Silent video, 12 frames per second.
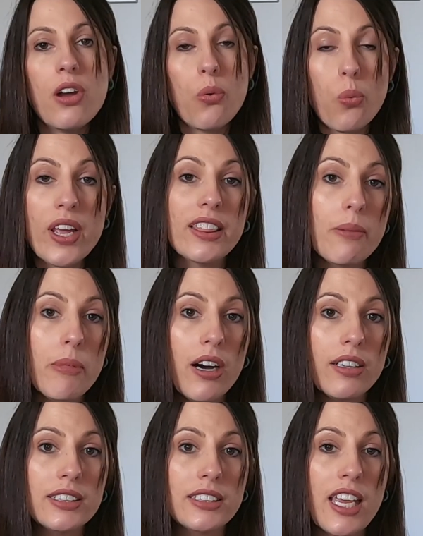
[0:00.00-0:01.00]
with the
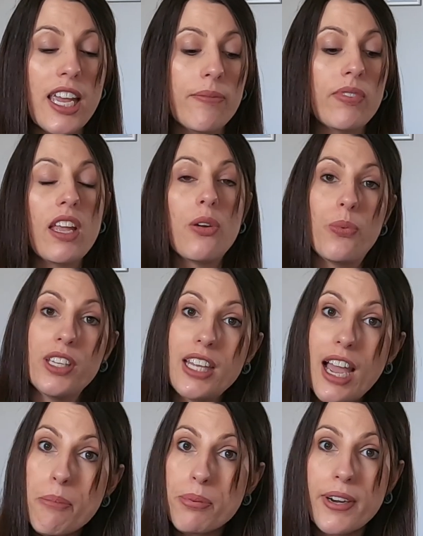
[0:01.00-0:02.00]
mark scheme, with
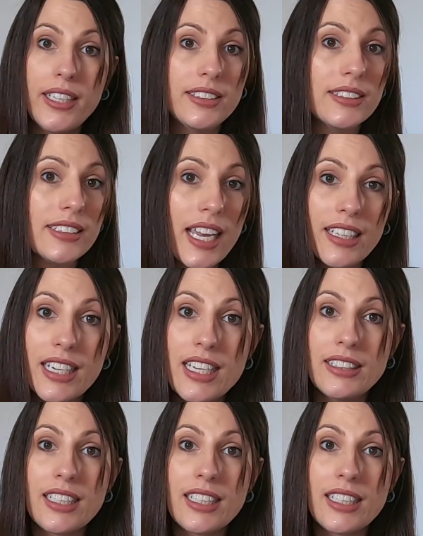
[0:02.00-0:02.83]
the apparatus and technique